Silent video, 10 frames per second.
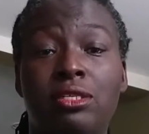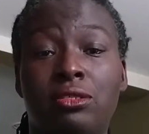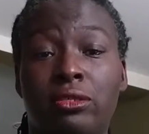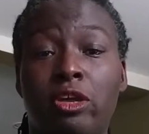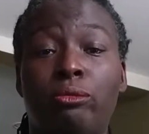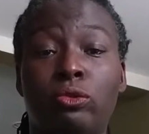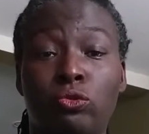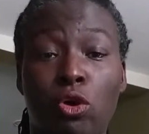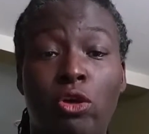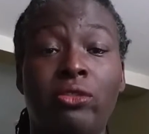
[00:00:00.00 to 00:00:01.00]
because it'll help
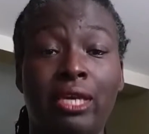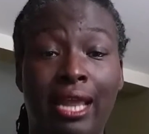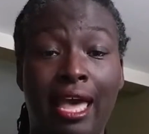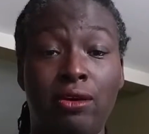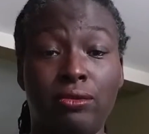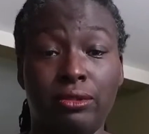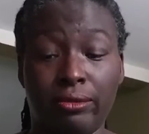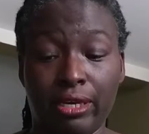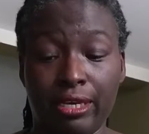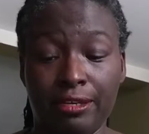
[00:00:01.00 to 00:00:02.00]
draw that out.
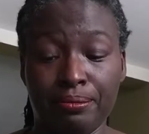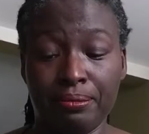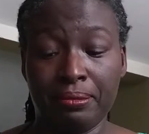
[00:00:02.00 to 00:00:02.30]
Okay.